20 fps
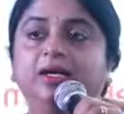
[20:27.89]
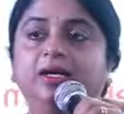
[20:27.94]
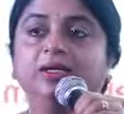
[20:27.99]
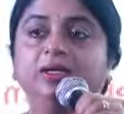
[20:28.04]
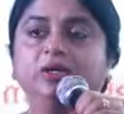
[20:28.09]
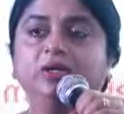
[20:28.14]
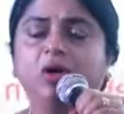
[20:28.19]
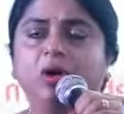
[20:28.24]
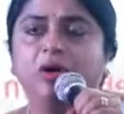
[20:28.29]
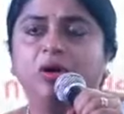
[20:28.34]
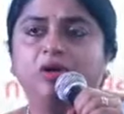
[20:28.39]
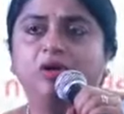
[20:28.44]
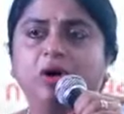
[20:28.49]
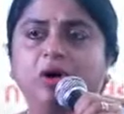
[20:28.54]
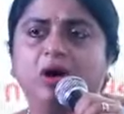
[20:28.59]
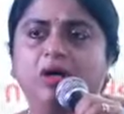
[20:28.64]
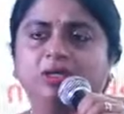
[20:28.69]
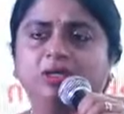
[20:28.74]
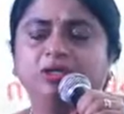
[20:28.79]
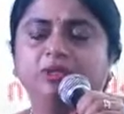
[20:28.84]
your
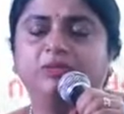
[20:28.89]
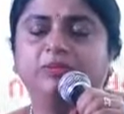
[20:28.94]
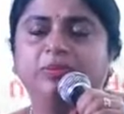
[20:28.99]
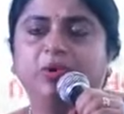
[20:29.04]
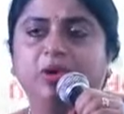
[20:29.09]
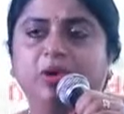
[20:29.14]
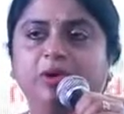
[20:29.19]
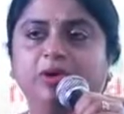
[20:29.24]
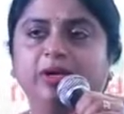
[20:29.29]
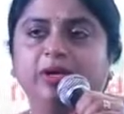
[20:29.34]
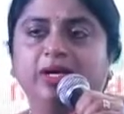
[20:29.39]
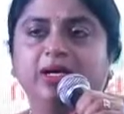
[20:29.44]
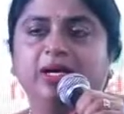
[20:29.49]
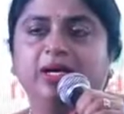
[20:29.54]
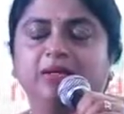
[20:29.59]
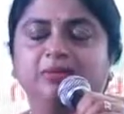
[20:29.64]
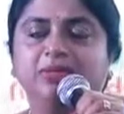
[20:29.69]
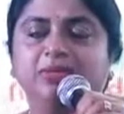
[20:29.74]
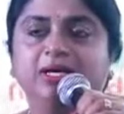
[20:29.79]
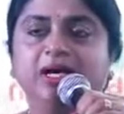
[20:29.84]
cost of borrowing
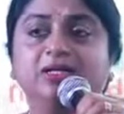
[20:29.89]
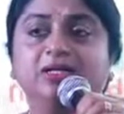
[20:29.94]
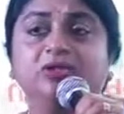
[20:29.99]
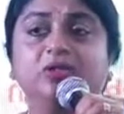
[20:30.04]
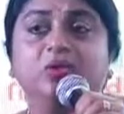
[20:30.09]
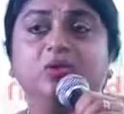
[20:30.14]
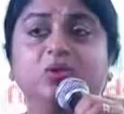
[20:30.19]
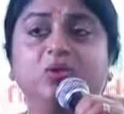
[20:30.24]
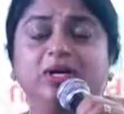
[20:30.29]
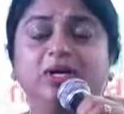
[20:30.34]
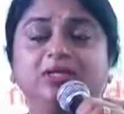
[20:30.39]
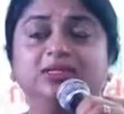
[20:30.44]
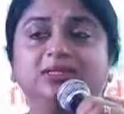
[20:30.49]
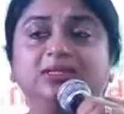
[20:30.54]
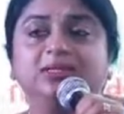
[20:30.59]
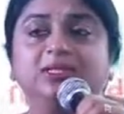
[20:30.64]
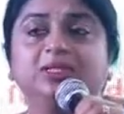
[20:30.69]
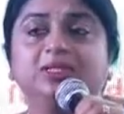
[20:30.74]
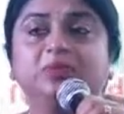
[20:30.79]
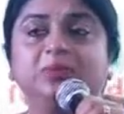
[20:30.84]
comes as low as
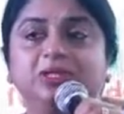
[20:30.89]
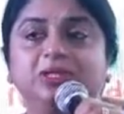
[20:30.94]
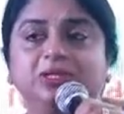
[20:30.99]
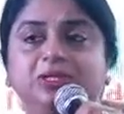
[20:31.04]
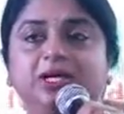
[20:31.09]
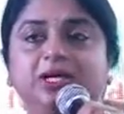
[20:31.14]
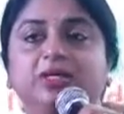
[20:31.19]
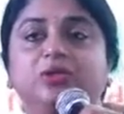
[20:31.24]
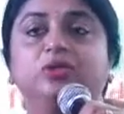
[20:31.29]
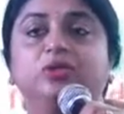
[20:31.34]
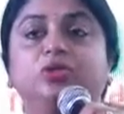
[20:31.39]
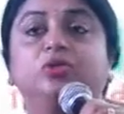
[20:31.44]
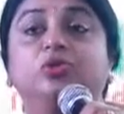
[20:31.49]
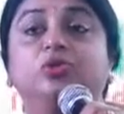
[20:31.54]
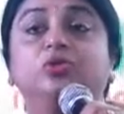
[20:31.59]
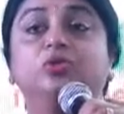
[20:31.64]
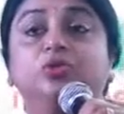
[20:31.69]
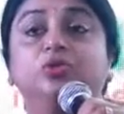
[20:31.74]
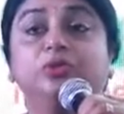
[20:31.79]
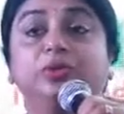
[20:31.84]
6%
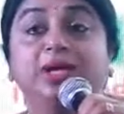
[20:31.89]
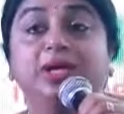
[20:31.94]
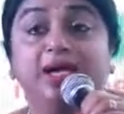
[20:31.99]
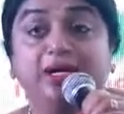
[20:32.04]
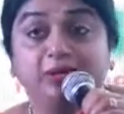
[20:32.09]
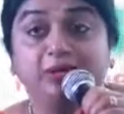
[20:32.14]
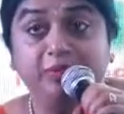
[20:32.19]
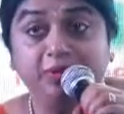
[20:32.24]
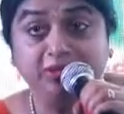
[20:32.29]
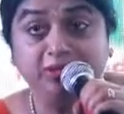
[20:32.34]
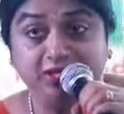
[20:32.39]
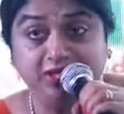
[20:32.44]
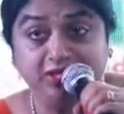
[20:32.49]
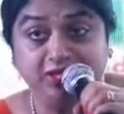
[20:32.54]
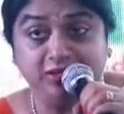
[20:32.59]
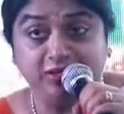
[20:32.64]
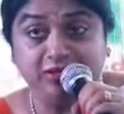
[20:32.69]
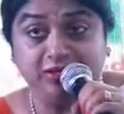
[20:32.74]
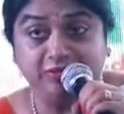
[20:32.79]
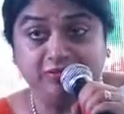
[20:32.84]
to 9%
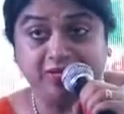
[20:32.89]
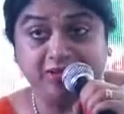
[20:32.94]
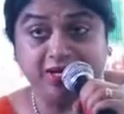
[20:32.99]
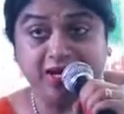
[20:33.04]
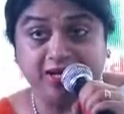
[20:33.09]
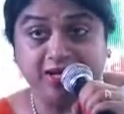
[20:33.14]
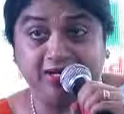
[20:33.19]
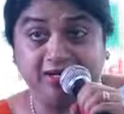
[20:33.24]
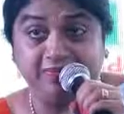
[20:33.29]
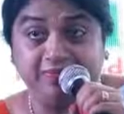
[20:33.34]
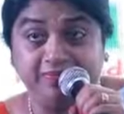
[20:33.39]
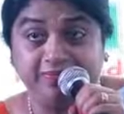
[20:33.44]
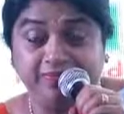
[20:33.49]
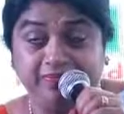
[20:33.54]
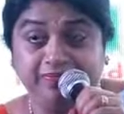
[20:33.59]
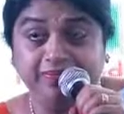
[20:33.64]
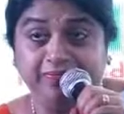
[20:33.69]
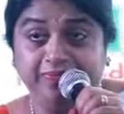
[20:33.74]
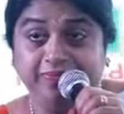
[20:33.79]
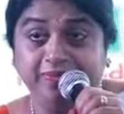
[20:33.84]
percent per annum,
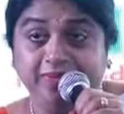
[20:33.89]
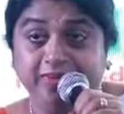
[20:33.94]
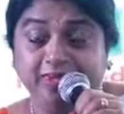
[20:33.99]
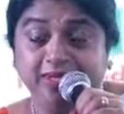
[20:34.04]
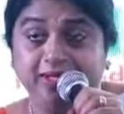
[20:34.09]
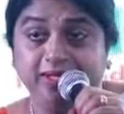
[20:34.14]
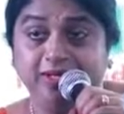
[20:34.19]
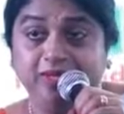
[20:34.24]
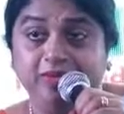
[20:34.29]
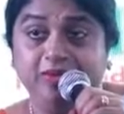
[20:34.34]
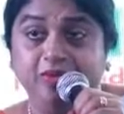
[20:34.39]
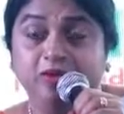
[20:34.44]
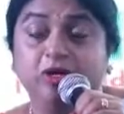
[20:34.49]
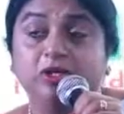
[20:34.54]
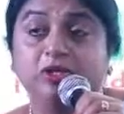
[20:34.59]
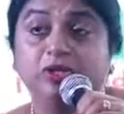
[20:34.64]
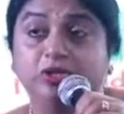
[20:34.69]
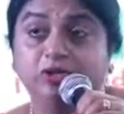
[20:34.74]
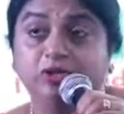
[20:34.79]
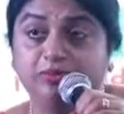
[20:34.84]
you know,
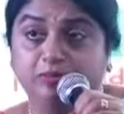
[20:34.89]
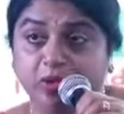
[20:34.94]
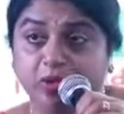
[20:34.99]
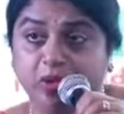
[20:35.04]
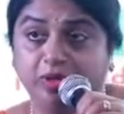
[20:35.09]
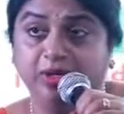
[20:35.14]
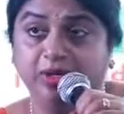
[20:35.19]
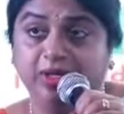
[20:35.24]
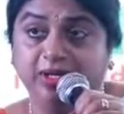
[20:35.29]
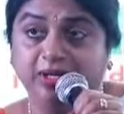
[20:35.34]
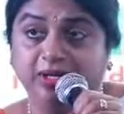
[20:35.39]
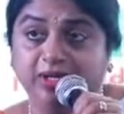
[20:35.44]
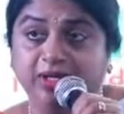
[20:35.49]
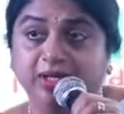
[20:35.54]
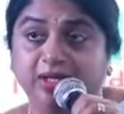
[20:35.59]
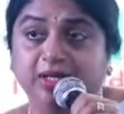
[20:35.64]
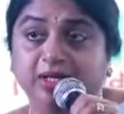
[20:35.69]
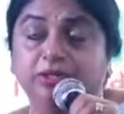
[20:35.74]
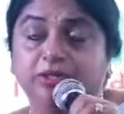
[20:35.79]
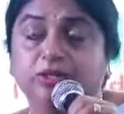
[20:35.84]
cost of borrowing.
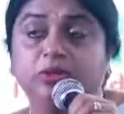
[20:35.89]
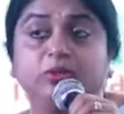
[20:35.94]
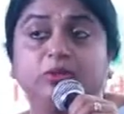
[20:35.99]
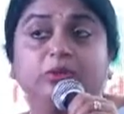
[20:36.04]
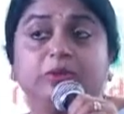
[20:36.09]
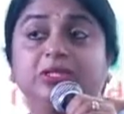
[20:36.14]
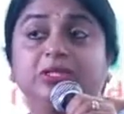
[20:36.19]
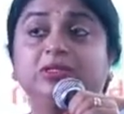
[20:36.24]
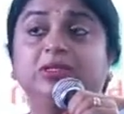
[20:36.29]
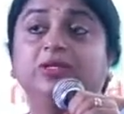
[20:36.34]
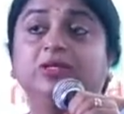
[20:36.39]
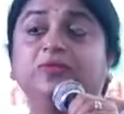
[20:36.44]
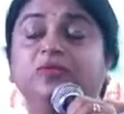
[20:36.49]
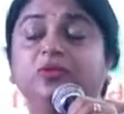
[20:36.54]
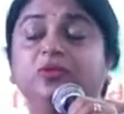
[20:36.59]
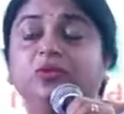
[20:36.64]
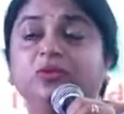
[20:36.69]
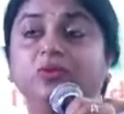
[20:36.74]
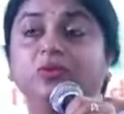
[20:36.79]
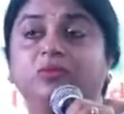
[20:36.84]
So which if
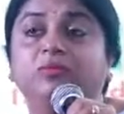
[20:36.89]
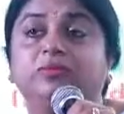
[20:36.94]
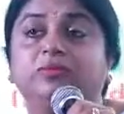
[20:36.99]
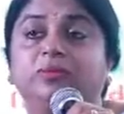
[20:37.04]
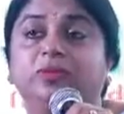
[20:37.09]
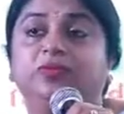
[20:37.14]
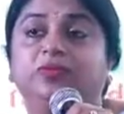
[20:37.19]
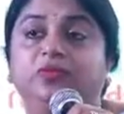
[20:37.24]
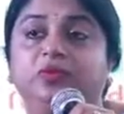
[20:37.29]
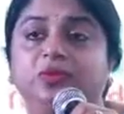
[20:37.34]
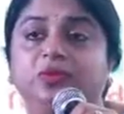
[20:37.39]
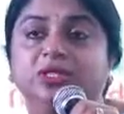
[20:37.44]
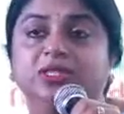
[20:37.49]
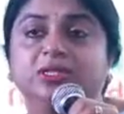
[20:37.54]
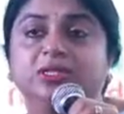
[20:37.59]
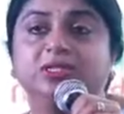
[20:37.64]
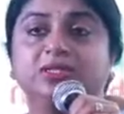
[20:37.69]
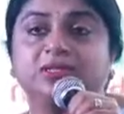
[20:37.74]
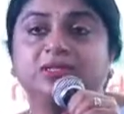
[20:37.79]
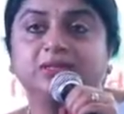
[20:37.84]
you if you
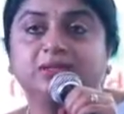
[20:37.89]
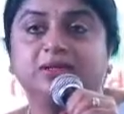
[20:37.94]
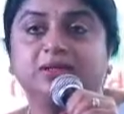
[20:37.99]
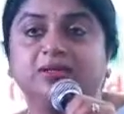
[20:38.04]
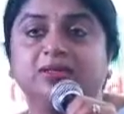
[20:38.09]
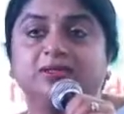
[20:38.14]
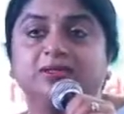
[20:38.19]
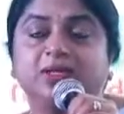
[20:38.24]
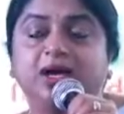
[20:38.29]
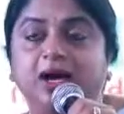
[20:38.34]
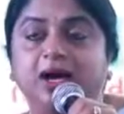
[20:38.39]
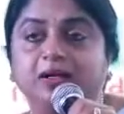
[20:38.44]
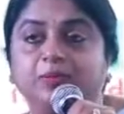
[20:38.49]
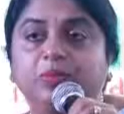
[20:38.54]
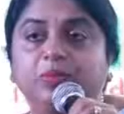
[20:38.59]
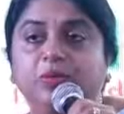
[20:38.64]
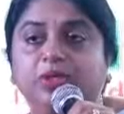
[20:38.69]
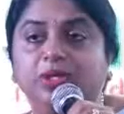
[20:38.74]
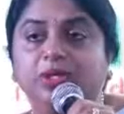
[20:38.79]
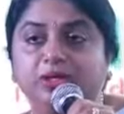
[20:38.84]
just start
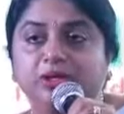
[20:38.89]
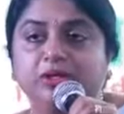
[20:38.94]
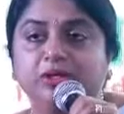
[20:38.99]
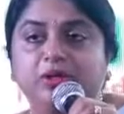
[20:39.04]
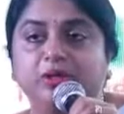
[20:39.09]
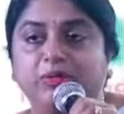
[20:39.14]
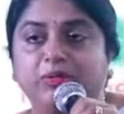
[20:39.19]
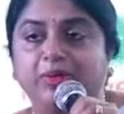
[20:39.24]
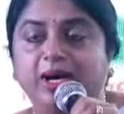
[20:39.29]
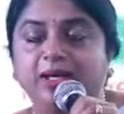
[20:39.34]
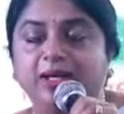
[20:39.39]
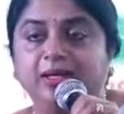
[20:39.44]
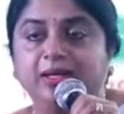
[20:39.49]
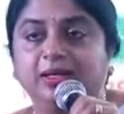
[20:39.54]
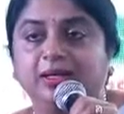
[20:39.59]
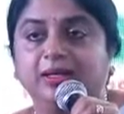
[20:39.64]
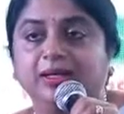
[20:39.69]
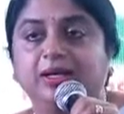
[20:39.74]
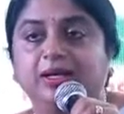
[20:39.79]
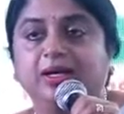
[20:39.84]
putting in your
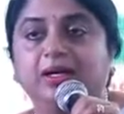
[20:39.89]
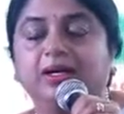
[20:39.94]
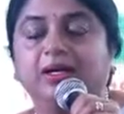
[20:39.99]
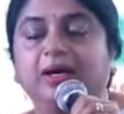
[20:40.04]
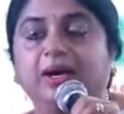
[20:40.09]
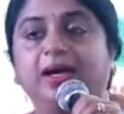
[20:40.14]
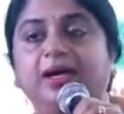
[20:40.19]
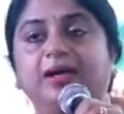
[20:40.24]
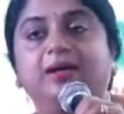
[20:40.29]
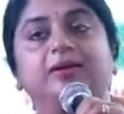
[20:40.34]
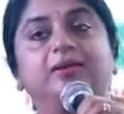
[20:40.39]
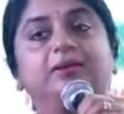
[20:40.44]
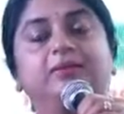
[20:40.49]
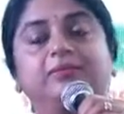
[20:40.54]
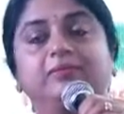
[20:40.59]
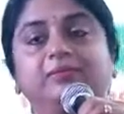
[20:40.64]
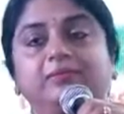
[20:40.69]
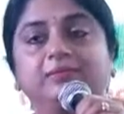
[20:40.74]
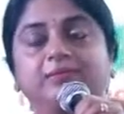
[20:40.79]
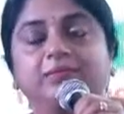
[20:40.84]
money and
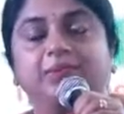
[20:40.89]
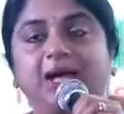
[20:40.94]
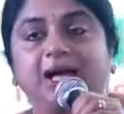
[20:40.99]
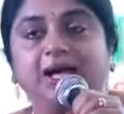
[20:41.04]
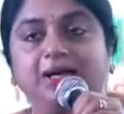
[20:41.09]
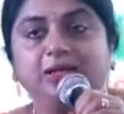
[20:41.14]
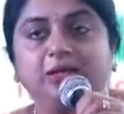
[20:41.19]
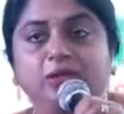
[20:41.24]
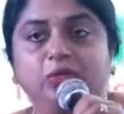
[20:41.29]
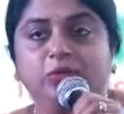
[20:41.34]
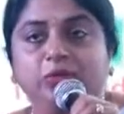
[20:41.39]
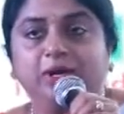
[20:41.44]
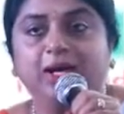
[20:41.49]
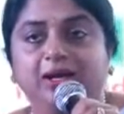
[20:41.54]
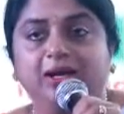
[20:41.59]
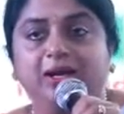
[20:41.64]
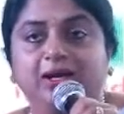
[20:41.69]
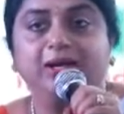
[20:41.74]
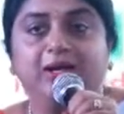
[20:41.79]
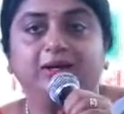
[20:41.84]
plan it
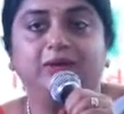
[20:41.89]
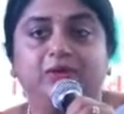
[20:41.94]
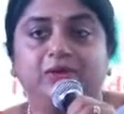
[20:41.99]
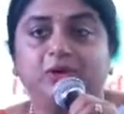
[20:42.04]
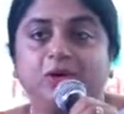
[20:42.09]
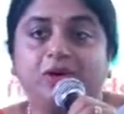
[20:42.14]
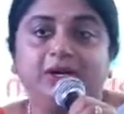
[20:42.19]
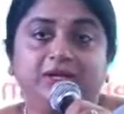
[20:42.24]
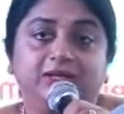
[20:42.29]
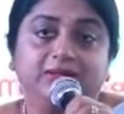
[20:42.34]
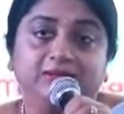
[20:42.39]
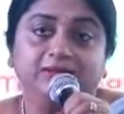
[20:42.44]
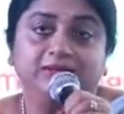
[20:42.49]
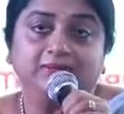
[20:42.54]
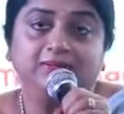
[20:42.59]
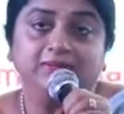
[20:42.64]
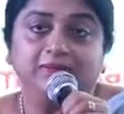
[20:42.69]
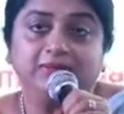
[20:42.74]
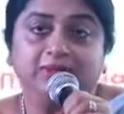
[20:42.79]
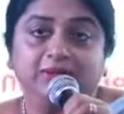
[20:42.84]
well and draw it,
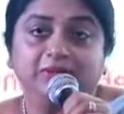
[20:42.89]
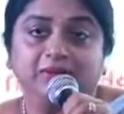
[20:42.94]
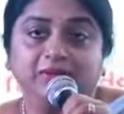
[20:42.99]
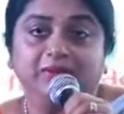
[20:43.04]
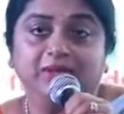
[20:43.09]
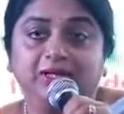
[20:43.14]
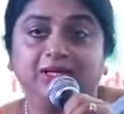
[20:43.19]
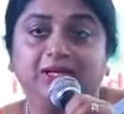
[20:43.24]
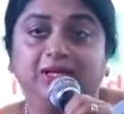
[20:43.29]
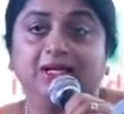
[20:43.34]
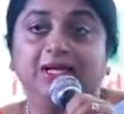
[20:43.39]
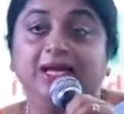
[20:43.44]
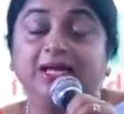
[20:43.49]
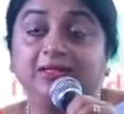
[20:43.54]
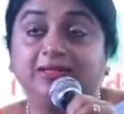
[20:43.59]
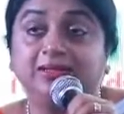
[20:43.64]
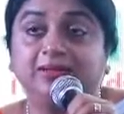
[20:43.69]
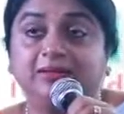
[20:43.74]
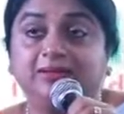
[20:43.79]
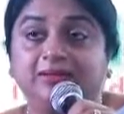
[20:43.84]
you know, little
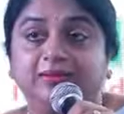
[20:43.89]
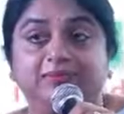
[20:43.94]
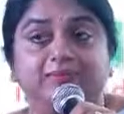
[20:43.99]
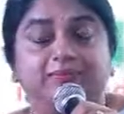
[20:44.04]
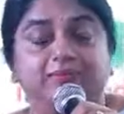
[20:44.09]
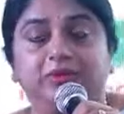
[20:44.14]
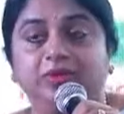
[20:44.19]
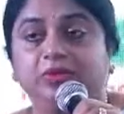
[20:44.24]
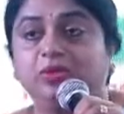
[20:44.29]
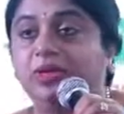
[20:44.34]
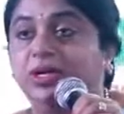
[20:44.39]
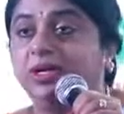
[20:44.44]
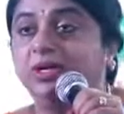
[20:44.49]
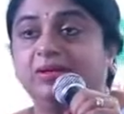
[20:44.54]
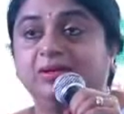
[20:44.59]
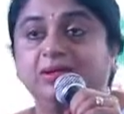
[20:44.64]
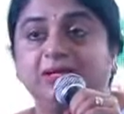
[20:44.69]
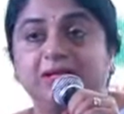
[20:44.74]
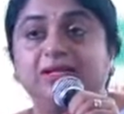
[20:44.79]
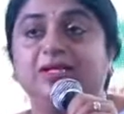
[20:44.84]
later, you
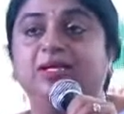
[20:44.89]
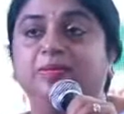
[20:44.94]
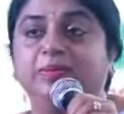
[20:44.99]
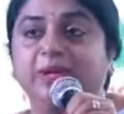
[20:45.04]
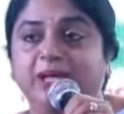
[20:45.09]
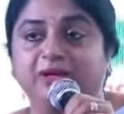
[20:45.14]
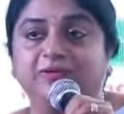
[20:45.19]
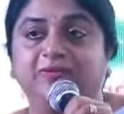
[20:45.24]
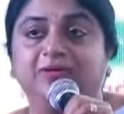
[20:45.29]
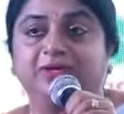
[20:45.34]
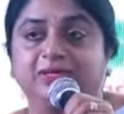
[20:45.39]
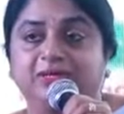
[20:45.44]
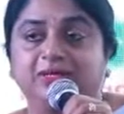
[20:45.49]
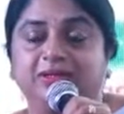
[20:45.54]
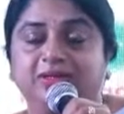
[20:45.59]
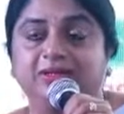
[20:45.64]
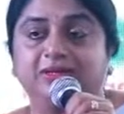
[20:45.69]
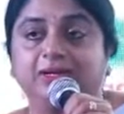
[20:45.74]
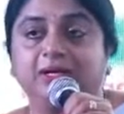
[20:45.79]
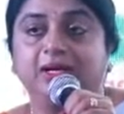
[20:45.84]
are really
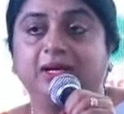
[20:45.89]
benefited.